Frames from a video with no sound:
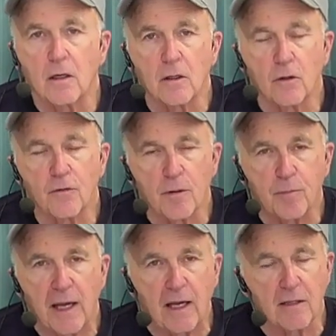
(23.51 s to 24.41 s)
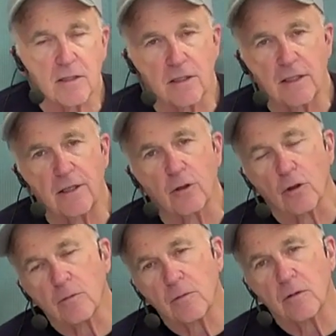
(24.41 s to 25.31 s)
Over the past
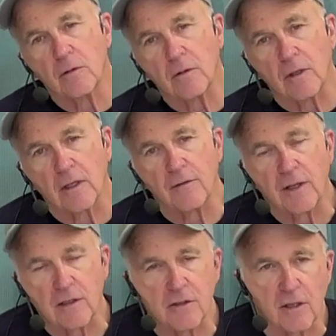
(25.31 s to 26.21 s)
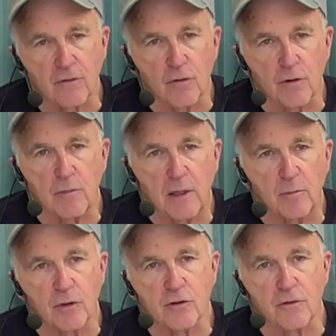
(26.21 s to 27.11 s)
year, I've had several of the
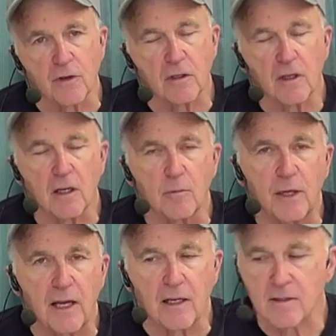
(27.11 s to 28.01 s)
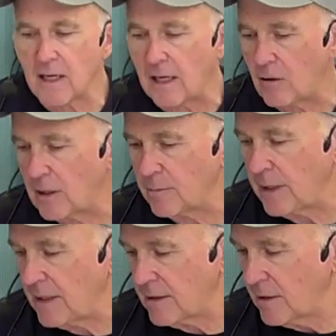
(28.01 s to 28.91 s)
members of the club ask how I
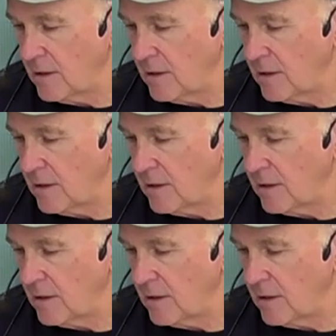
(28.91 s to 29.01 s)
make